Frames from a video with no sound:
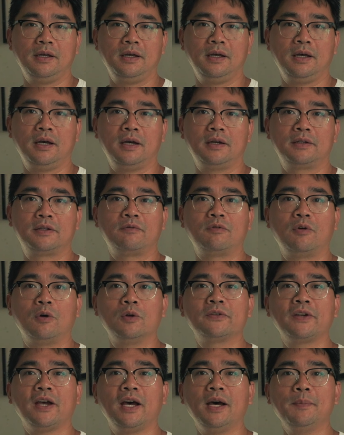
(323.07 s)
roll
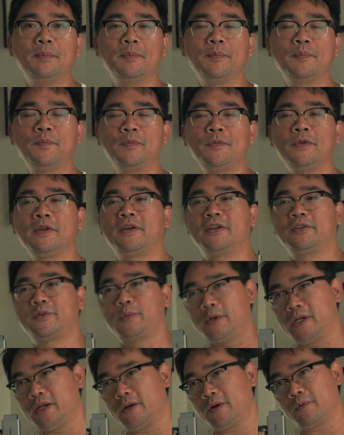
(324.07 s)
top, because
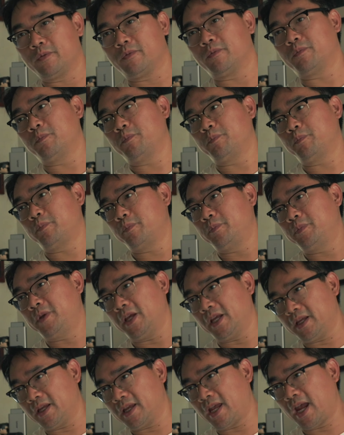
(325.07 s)
when you
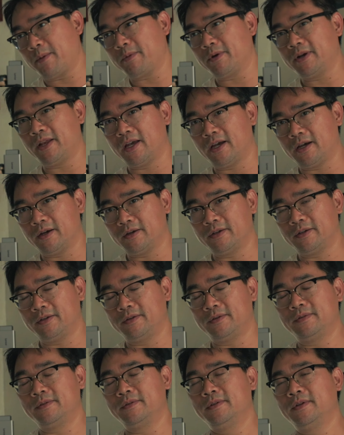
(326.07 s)
take a camera down
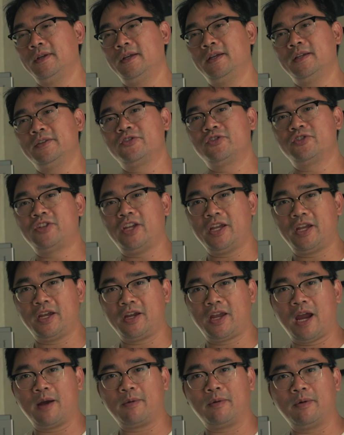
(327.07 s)
and take a
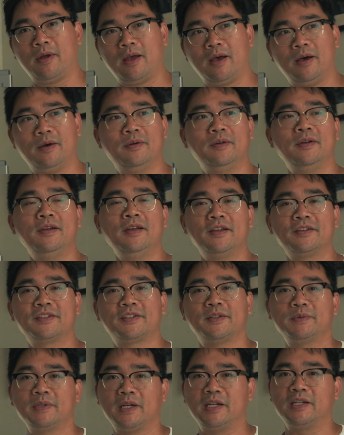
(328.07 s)
camera out,
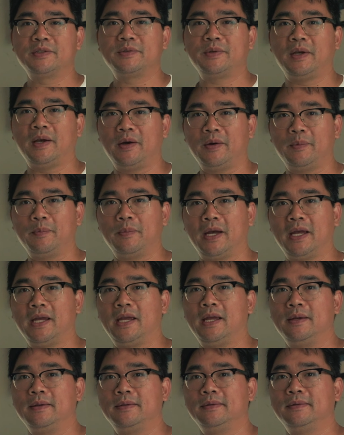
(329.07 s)
sometimes
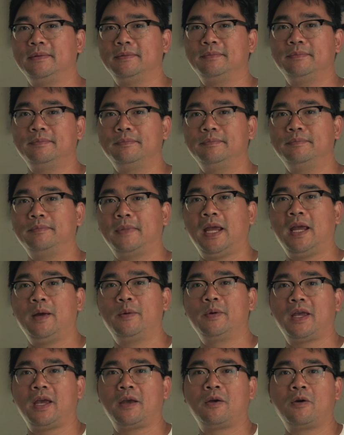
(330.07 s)
my hand
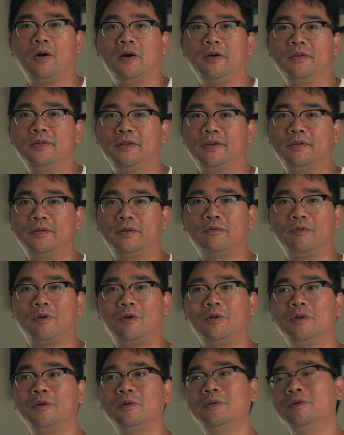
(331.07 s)
would get caught in the
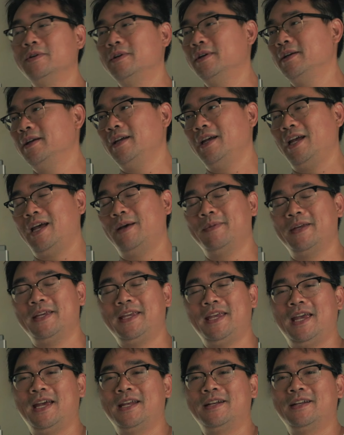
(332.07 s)
roll. I'm like,
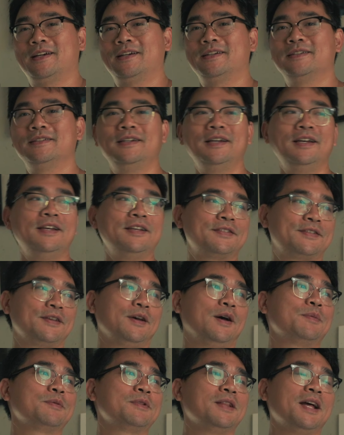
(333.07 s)
yeah, nah.
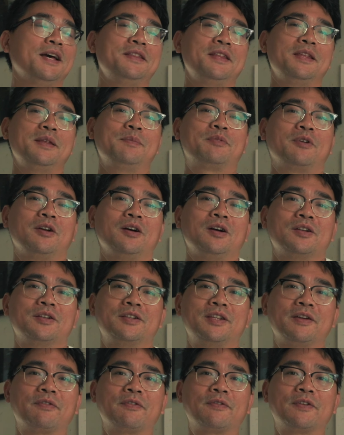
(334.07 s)
So I'm glad they brought a
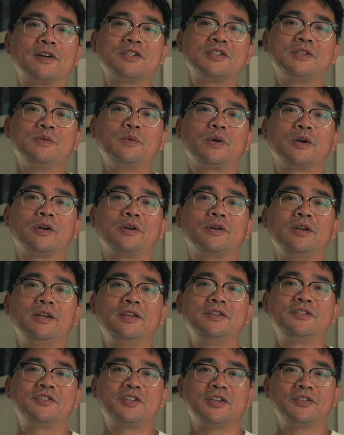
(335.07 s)
different version where
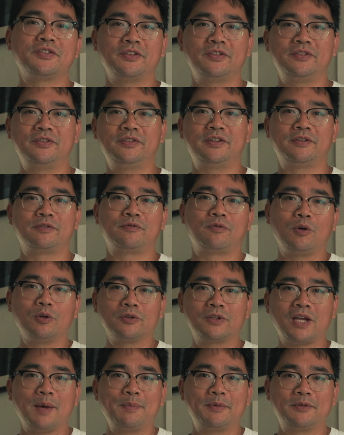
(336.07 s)
it's just their roll
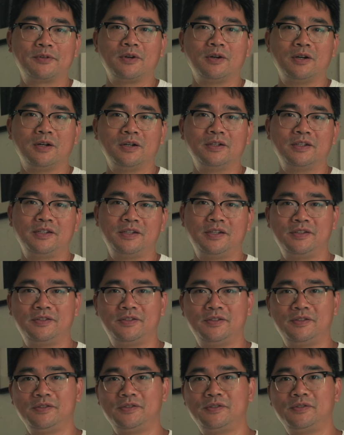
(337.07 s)
top is gone and you
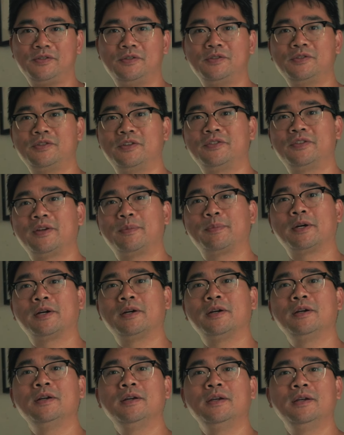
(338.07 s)
can use a
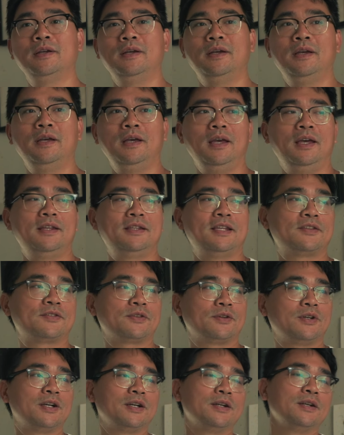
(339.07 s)
zipper and that
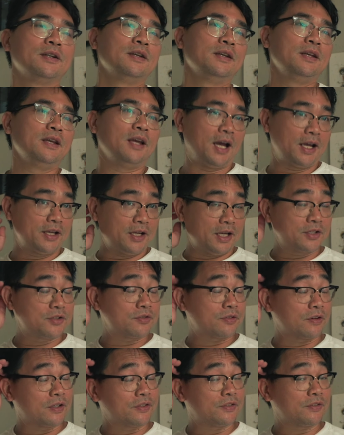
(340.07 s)
sort. I
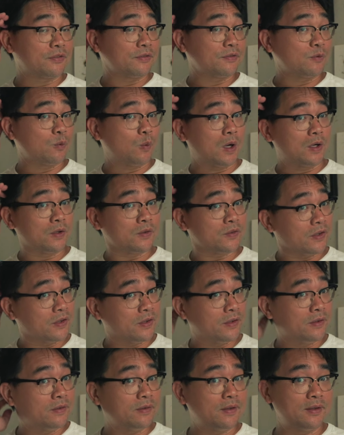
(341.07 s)
trust
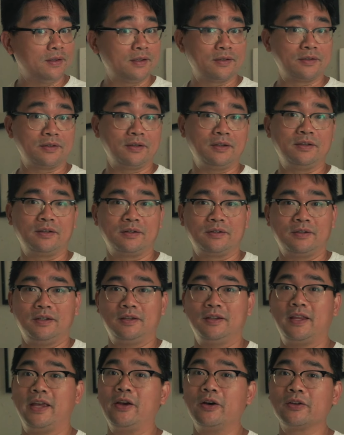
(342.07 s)
100,
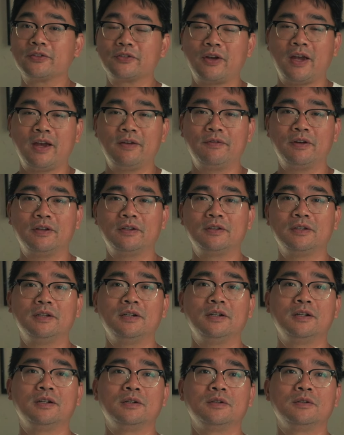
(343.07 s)
and they also have
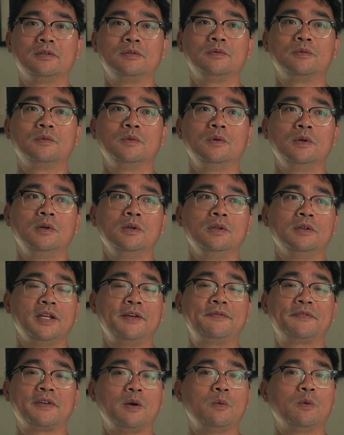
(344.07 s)
a
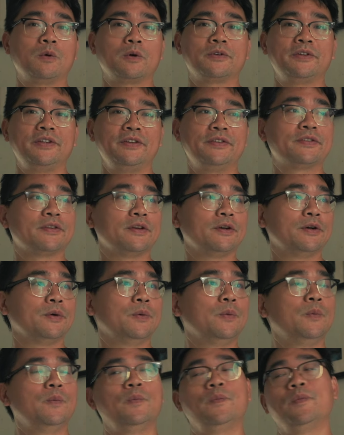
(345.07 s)
lifetime warranty,
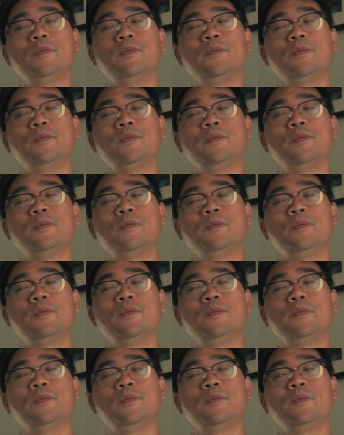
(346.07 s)
so